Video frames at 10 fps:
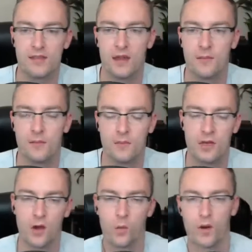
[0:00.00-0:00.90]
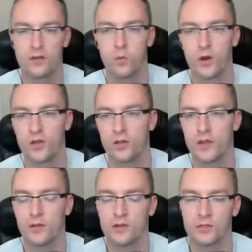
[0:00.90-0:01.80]
them, with what you're going to be
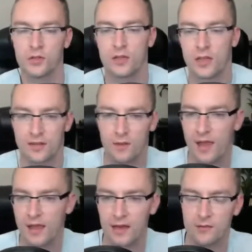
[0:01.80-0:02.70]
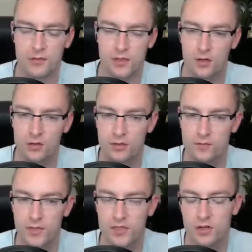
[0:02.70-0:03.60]
able to do to get them that kind of a result.
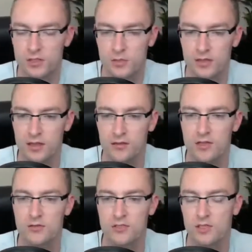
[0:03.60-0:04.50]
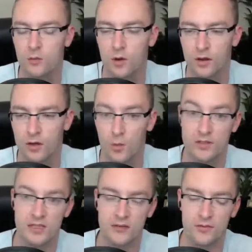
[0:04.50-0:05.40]
Because ultimately they're interested in
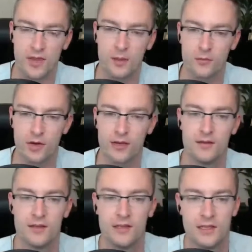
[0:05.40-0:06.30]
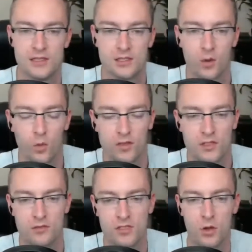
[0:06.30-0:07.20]
what's in it for them, right? So what's the
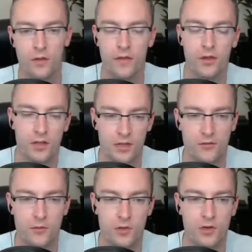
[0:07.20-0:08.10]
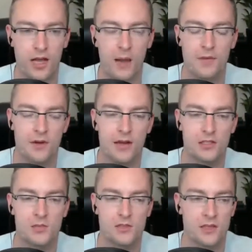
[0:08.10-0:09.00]
result that they're going to get from your copywriting
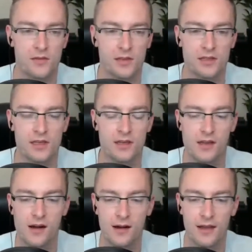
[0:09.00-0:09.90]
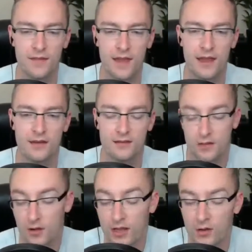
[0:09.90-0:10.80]
specifically? And then,
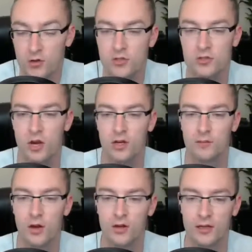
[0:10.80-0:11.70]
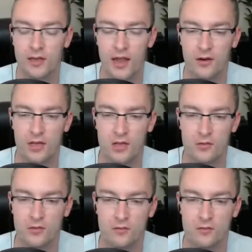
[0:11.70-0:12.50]
again, who's your target market and how can you